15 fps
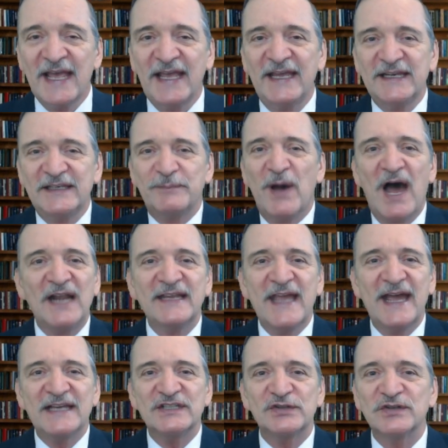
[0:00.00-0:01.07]
And
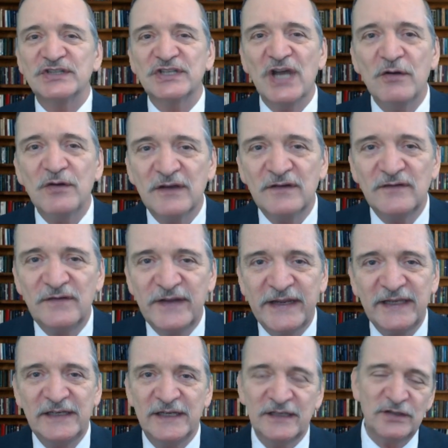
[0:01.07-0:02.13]
podcasts are so
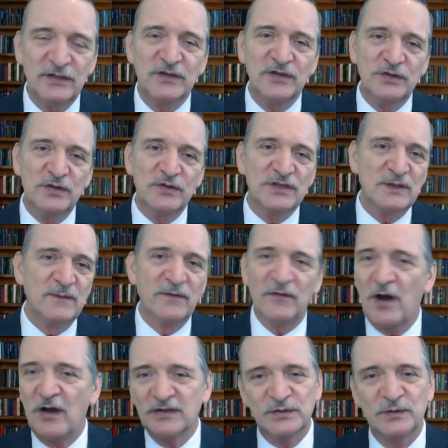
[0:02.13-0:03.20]
convenient. You can use them for
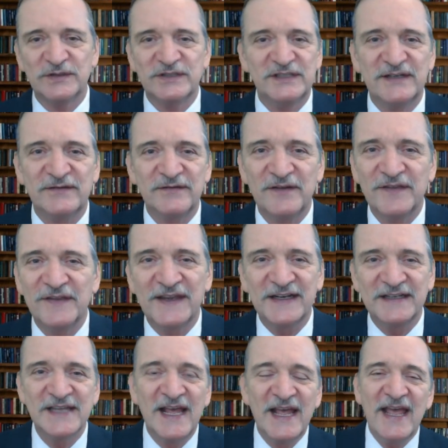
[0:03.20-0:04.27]
all sorts of different things.